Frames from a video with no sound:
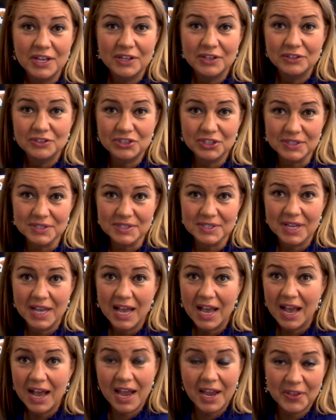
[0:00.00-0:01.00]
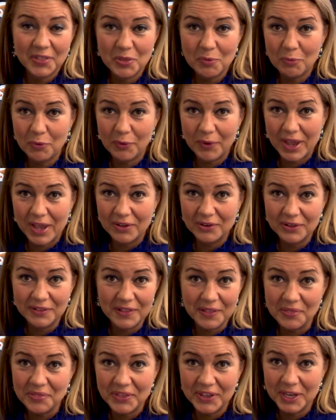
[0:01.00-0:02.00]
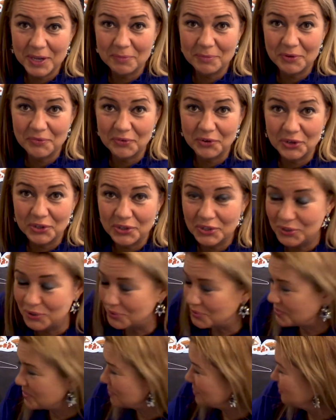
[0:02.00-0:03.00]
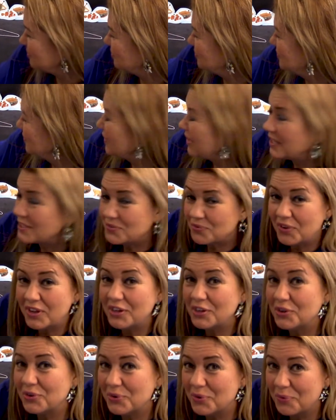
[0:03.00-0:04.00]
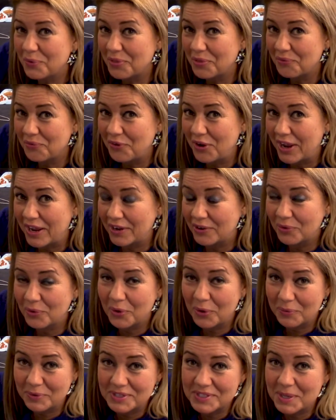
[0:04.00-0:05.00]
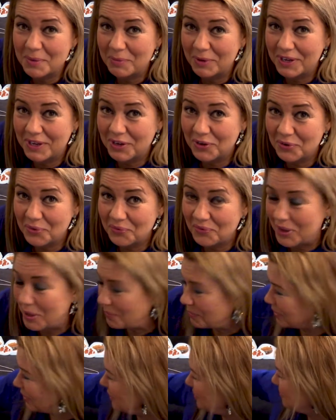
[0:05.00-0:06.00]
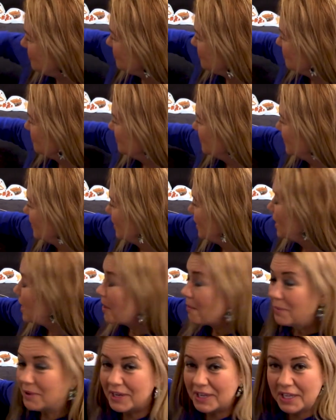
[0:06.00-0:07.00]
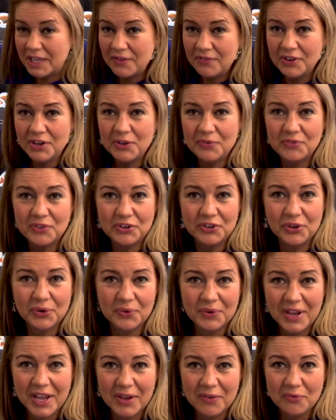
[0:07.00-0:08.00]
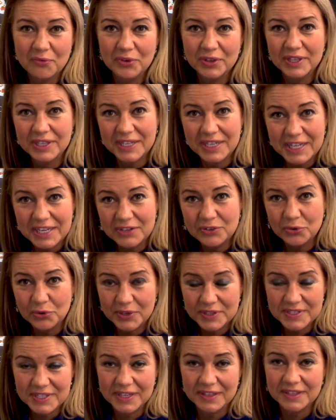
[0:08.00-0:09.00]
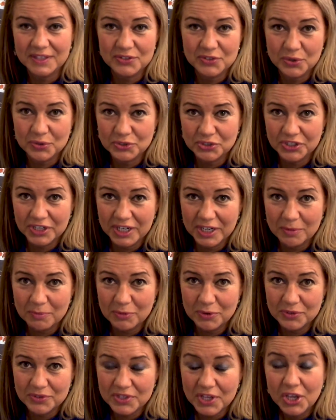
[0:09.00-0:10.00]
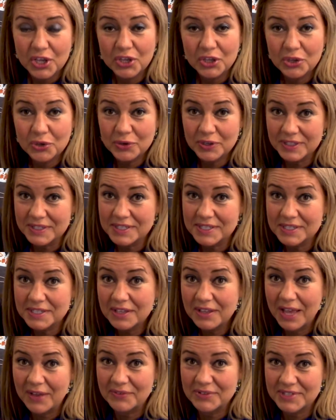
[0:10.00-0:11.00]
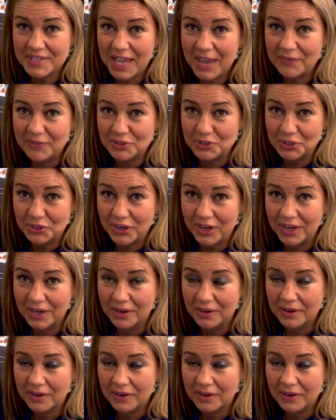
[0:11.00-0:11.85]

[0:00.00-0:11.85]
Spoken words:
Just hide them around and then think up different clues. It's fun to do it with a friend or with somebody in your family. But even if you don't have really neat toys like these ocean animals, you can still have a scavenger hunt.